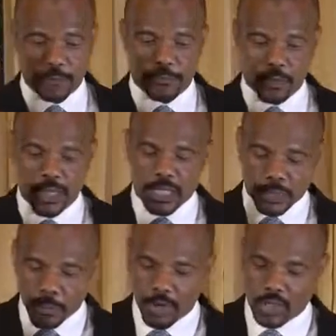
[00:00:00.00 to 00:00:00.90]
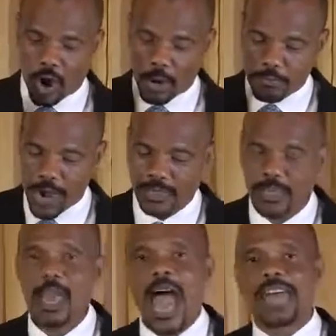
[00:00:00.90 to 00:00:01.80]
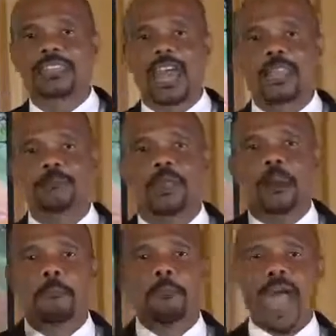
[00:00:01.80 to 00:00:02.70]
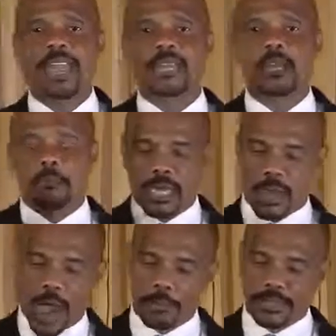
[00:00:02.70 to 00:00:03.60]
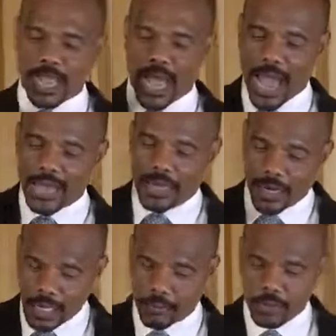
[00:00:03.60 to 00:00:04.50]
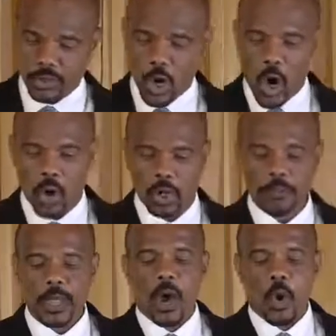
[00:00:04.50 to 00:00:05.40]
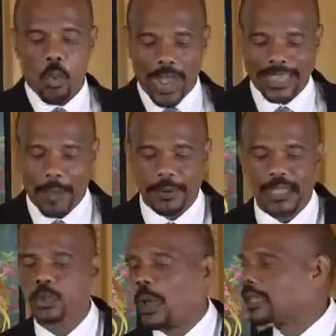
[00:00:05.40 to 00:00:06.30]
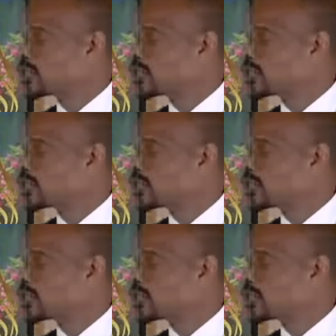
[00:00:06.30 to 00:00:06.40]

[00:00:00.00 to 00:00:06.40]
for spirit or breath, and then man becomes a living soul. What happens when